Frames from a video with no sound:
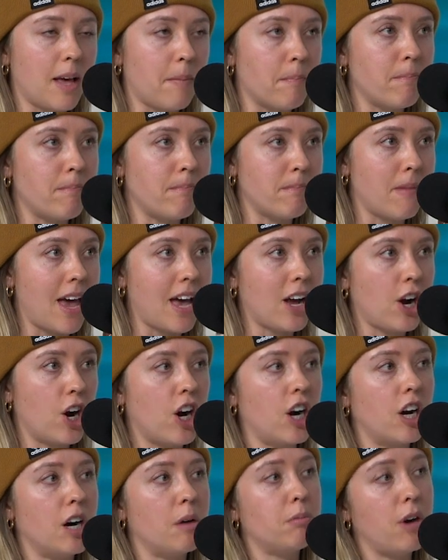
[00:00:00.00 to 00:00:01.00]
like, make
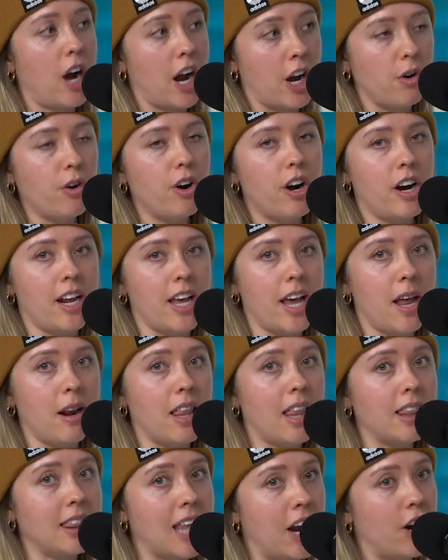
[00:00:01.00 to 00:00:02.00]
her a priority
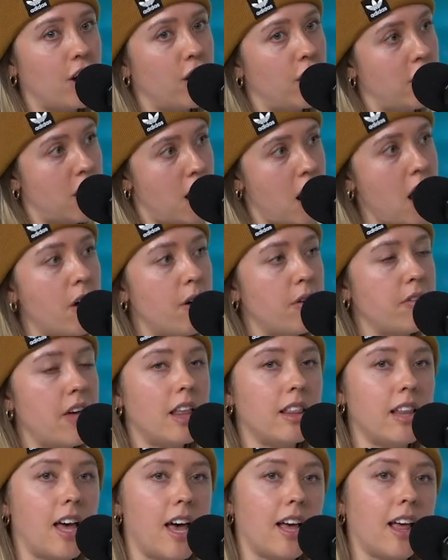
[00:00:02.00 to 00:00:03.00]
and let her know
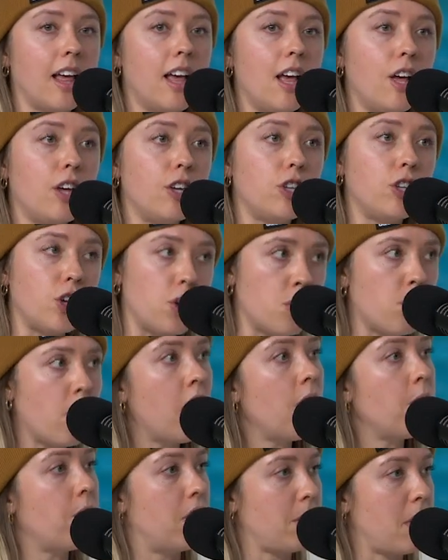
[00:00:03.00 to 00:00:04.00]
that, like, you
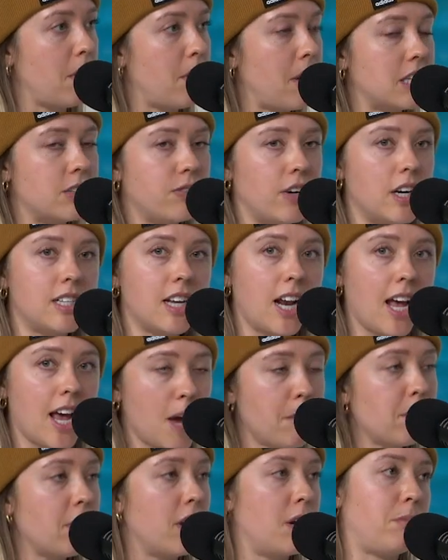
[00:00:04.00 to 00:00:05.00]
are one of my best friends and I
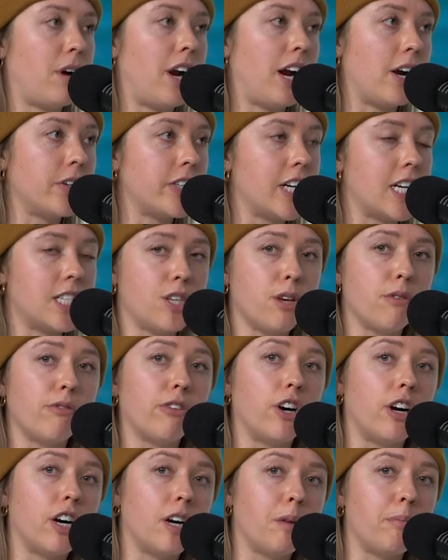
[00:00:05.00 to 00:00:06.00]
am going to prioritize you,
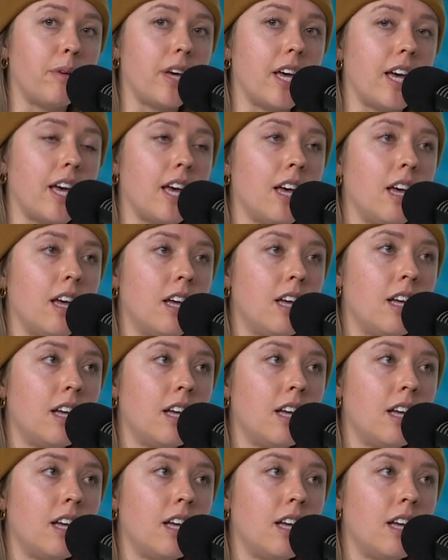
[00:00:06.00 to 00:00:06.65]
for her yeah. to be